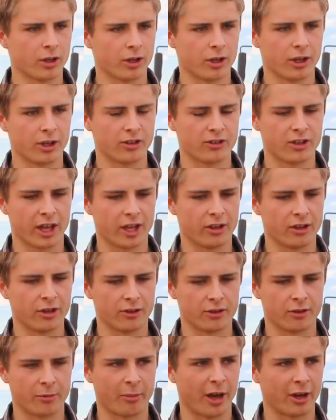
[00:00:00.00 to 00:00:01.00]
he said
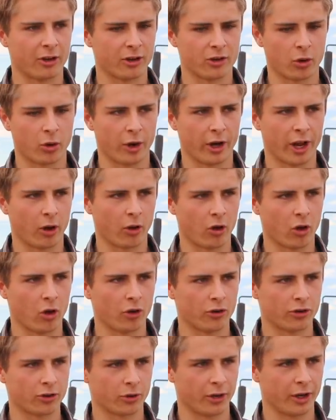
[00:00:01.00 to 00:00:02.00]
this is a mandatory
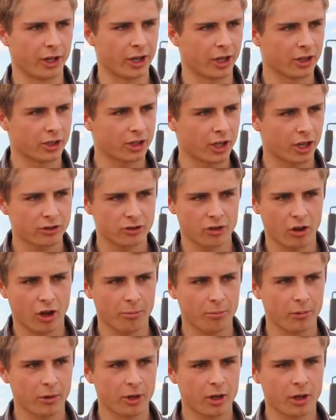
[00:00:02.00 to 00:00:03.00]
alcohol screening check
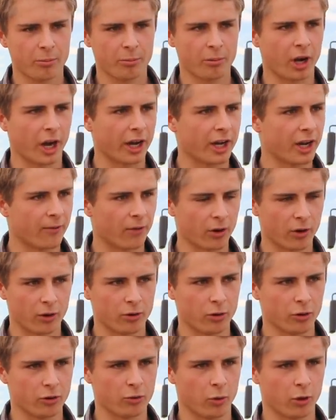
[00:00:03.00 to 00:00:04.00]
stop but I never
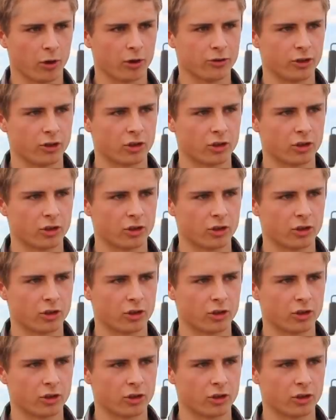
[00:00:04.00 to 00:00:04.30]
heard those words.